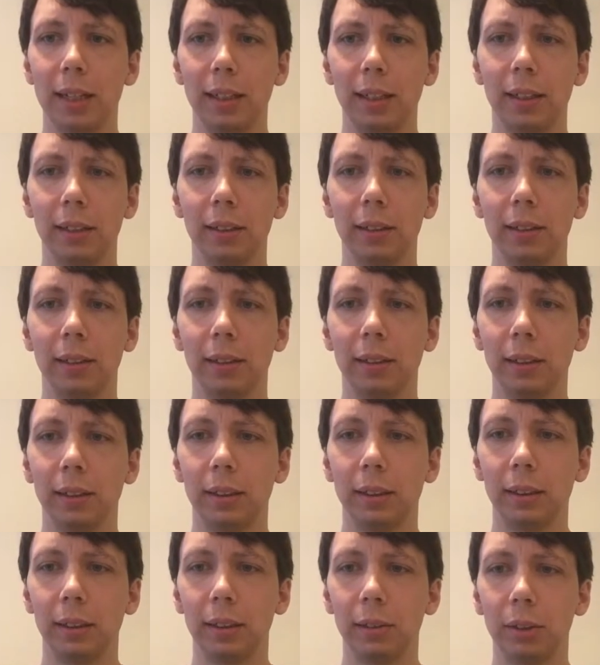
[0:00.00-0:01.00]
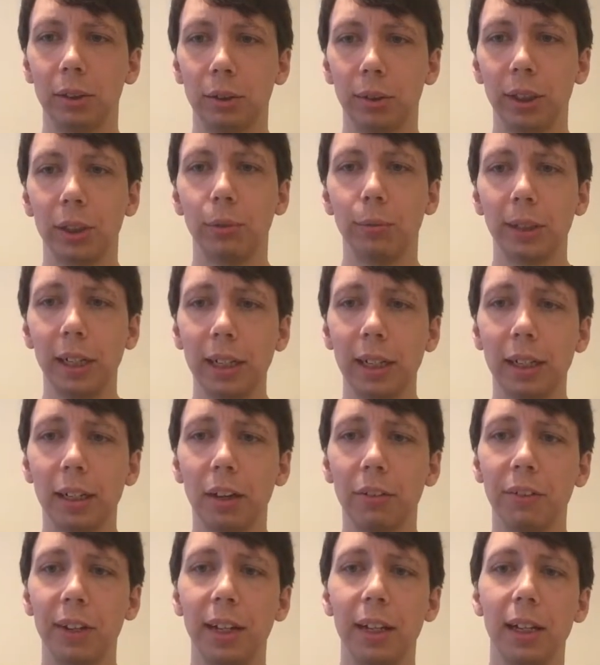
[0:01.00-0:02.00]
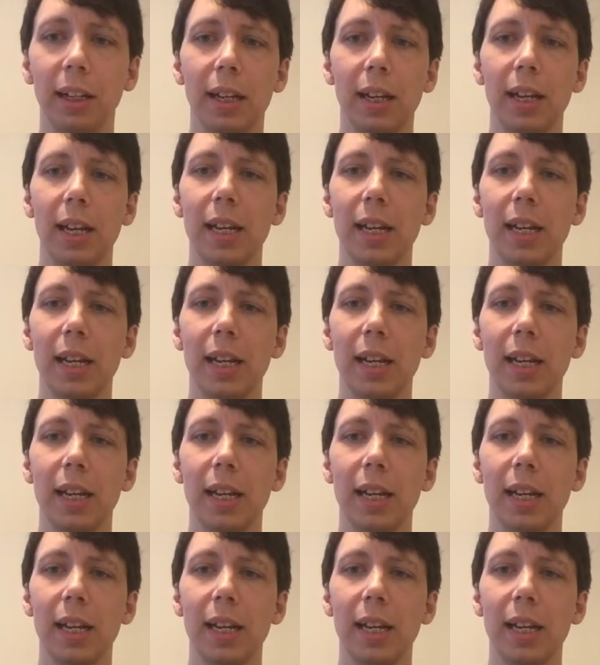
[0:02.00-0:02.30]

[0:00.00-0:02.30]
the strict reading of it,